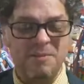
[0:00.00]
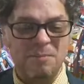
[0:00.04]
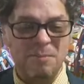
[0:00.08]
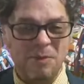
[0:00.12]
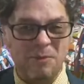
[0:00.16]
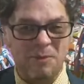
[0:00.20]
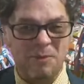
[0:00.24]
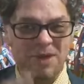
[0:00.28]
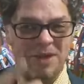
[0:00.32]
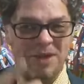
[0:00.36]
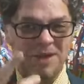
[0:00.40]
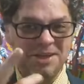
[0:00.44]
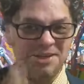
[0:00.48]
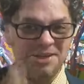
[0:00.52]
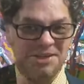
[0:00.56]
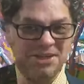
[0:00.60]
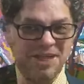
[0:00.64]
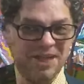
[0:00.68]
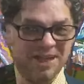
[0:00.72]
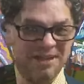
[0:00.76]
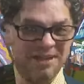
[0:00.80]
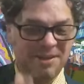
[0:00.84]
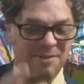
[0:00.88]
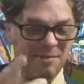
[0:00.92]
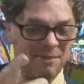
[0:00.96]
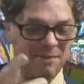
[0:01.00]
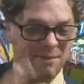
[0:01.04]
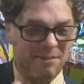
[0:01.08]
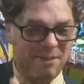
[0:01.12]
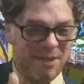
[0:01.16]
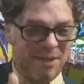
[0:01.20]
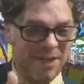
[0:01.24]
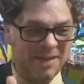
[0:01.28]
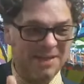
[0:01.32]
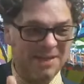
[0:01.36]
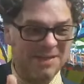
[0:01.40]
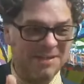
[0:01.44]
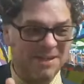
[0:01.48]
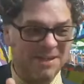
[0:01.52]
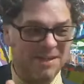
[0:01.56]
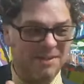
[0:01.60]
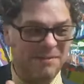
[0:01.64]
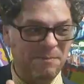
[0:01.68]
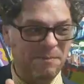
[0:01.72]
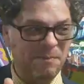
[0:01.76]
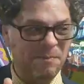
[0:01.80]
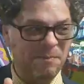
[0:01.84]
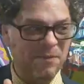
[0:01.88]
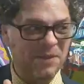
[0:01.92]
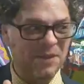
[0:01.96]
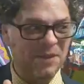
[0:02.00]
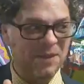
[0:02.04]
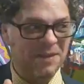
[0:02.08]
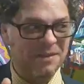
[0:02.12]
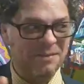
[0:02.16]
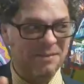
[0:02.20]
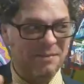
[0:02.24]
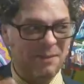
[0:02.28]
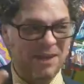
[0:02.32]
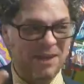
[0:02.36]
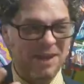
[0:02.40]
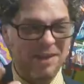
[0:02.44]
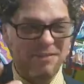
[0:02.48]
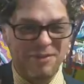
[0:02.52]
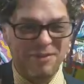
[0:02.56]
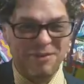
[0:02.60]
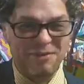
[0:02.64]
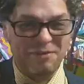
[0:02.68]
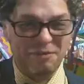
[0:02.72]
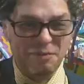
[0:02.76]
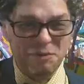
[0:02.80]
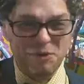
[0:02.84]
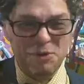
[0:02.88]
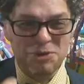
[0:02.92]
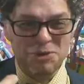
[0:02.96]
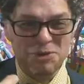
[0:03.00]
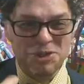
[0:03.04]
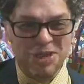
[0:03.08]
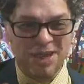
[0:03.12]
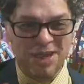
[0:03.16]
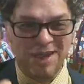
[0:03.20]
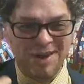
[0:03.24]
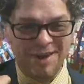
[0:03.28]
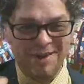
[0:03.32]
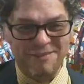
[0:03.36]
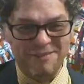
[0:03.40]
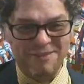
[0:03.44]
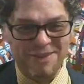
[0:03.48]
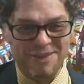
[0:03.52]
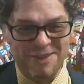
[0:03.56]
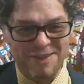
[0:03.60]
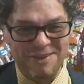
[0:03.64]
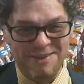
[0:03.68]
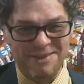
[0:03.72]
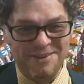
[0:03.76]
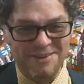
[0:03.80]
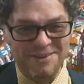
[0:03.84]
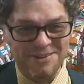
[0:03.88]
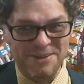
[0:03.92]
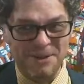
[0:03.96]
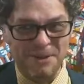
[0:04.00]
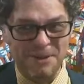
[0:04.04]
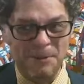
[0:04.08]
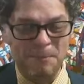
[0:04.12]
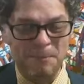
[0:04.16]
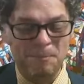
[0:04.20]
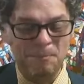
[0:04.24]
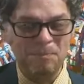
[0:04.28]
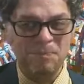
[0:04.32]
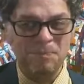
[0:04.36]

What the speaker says: But we inject it with medicine, and we give it a flu shot every year or so.